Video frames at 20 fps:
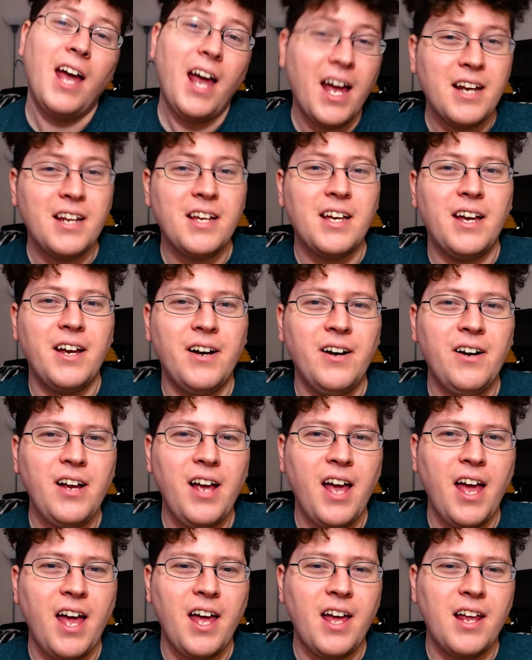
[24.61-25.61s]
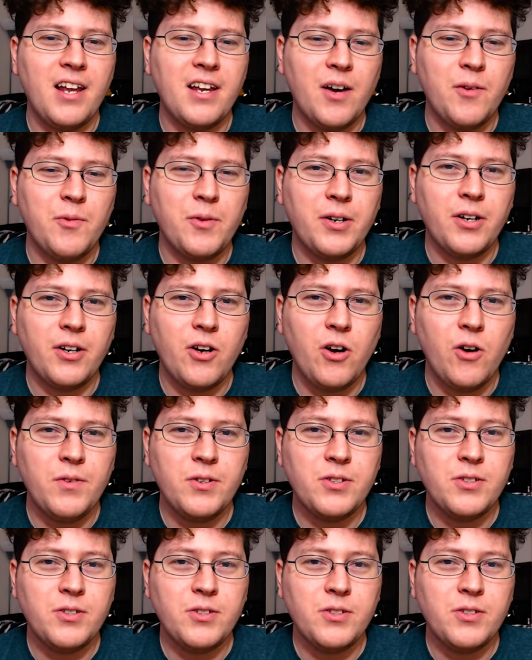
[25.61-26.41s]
Andy here, and we're gonna go over